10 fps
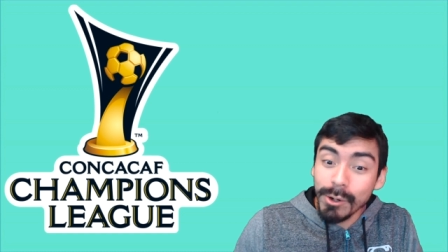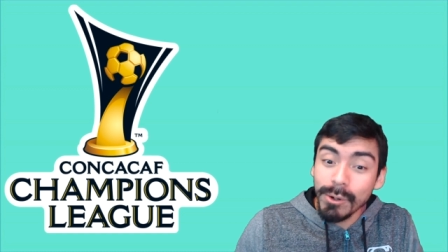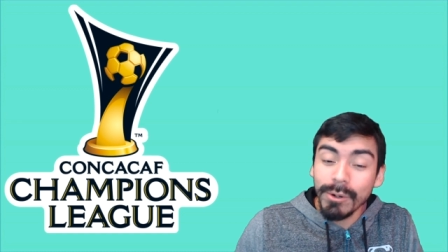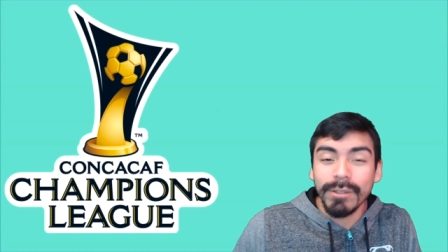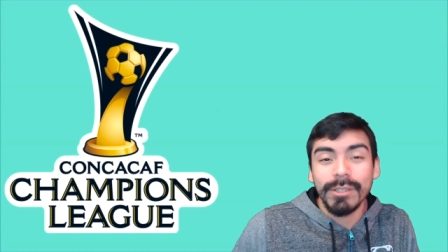
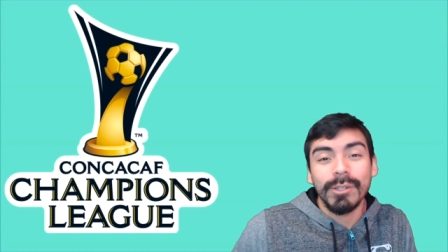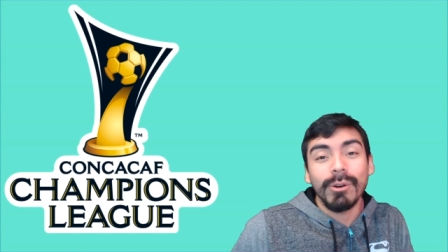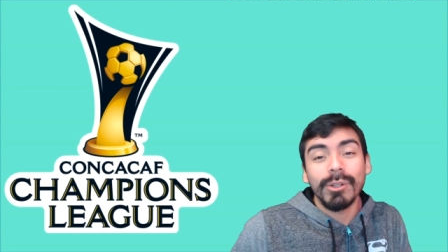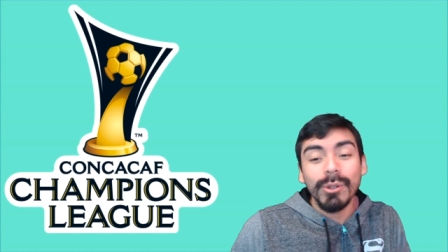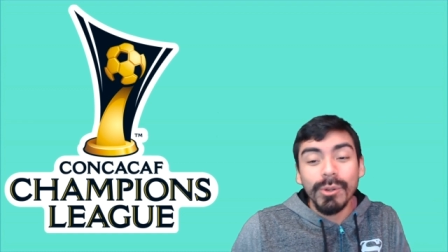who
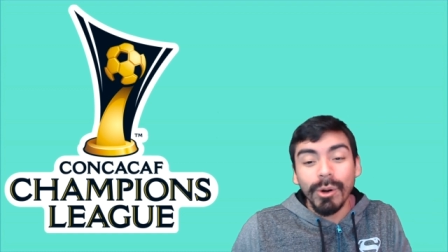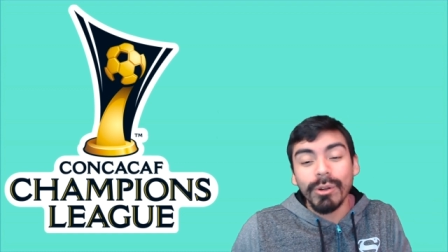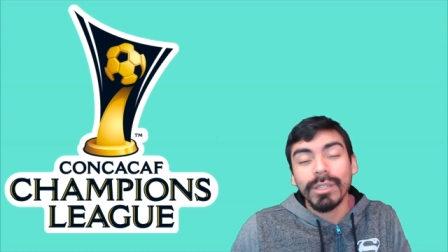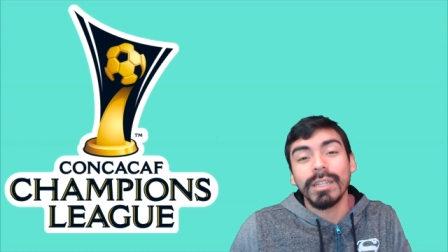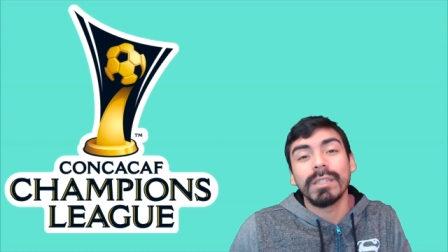scored two
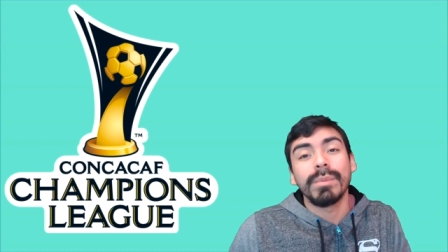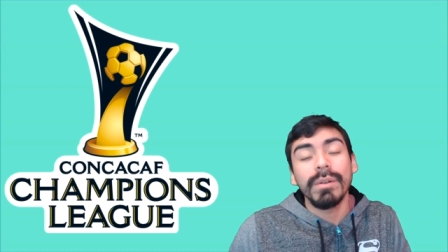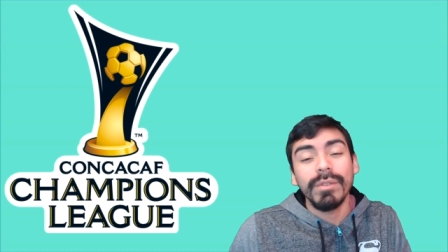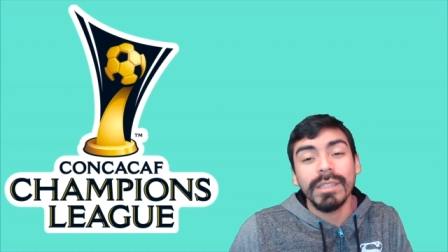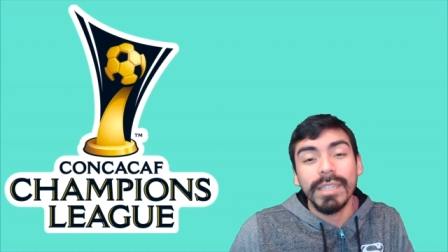goals in his
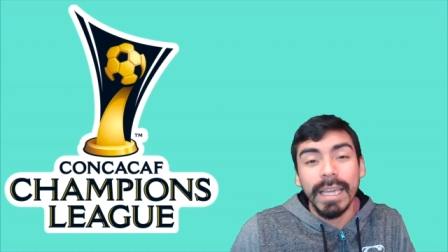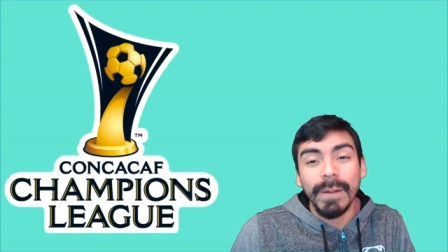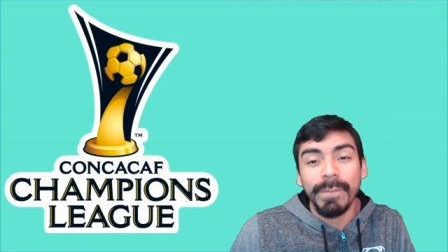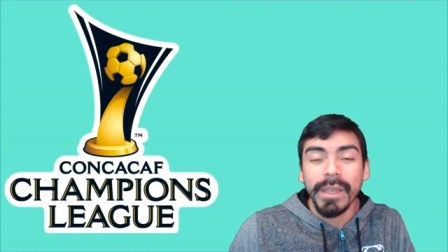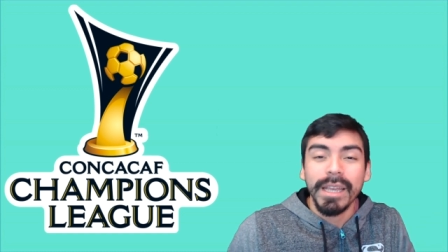previous
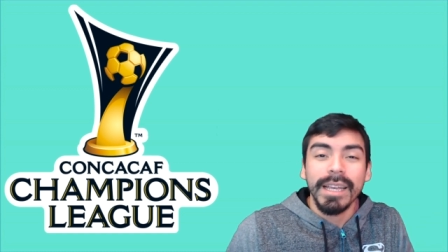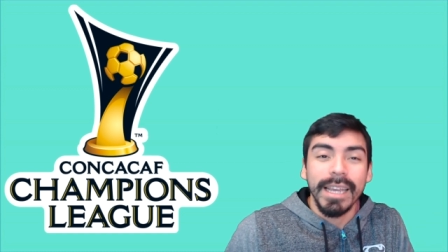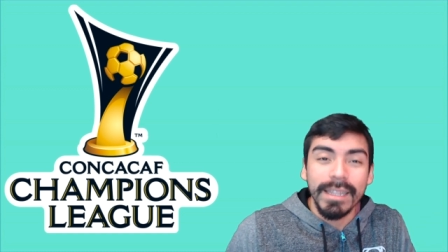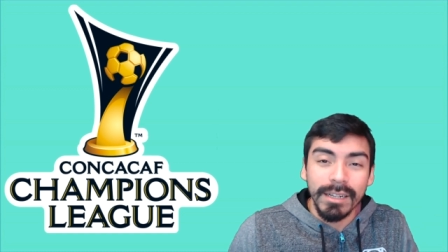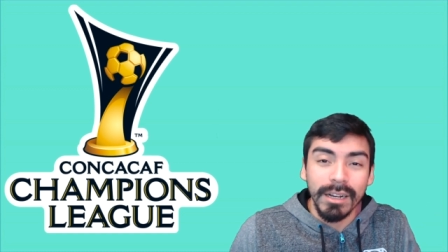game
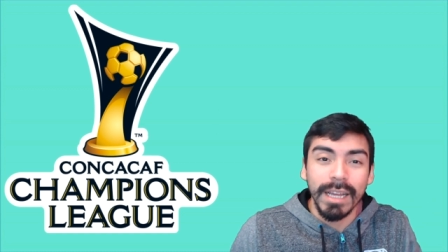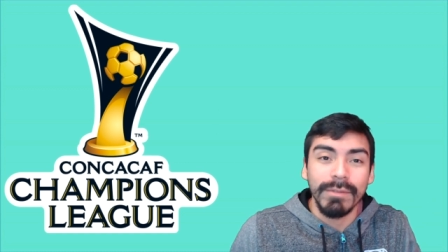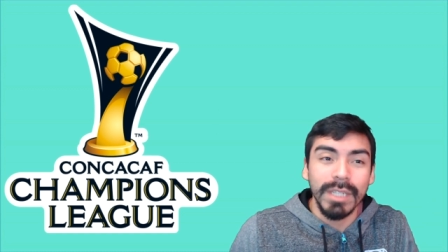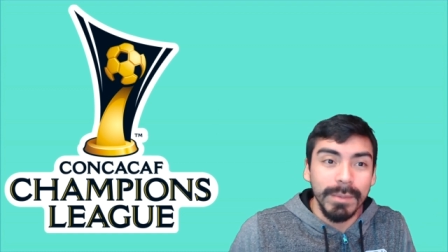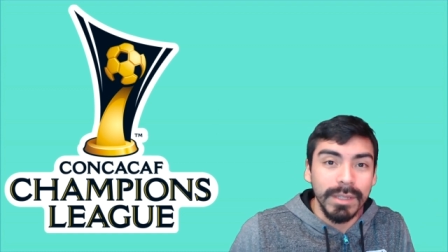in the
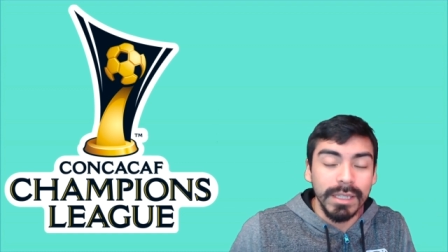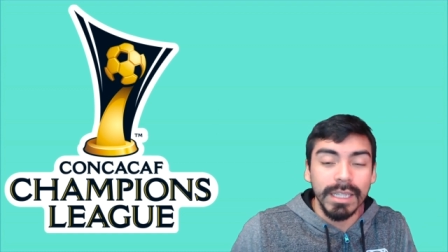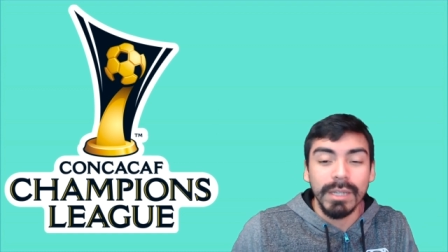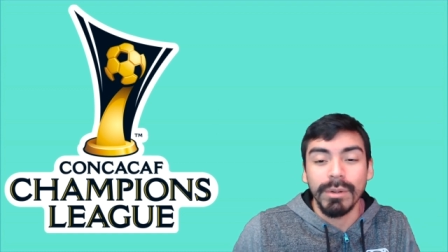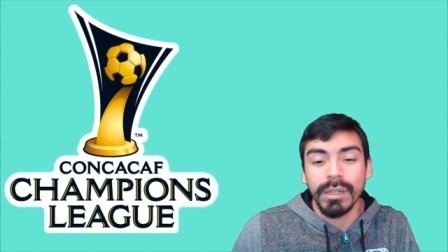CONCACAF Champions
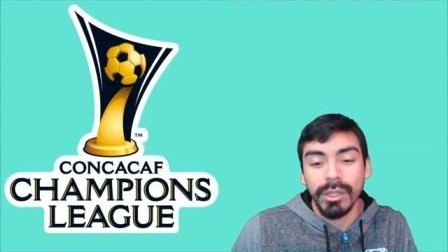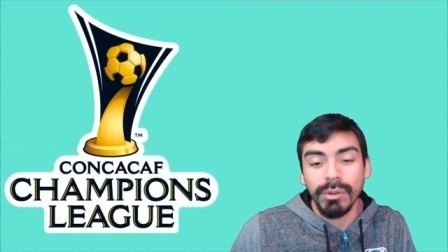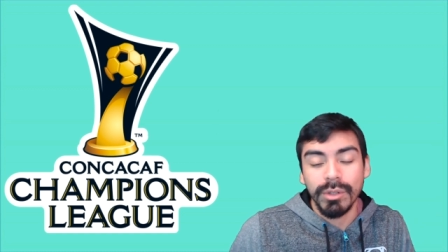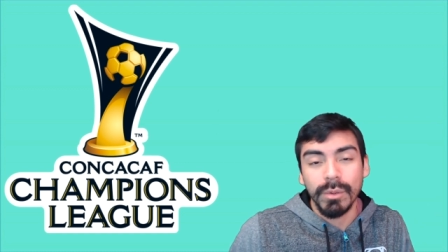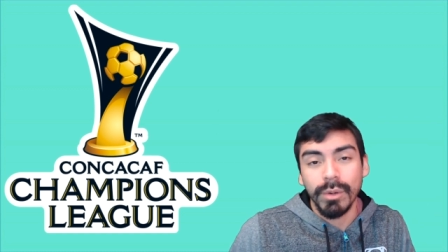League when
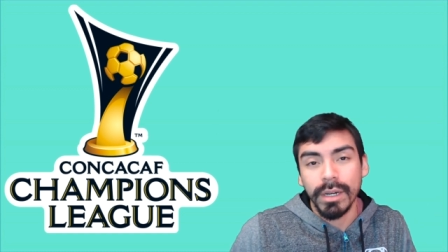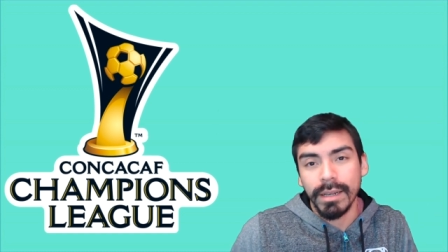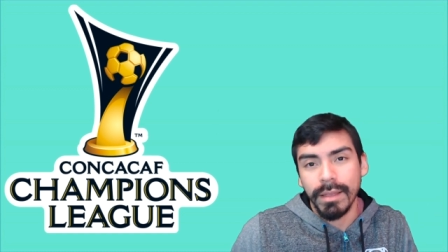Houston won.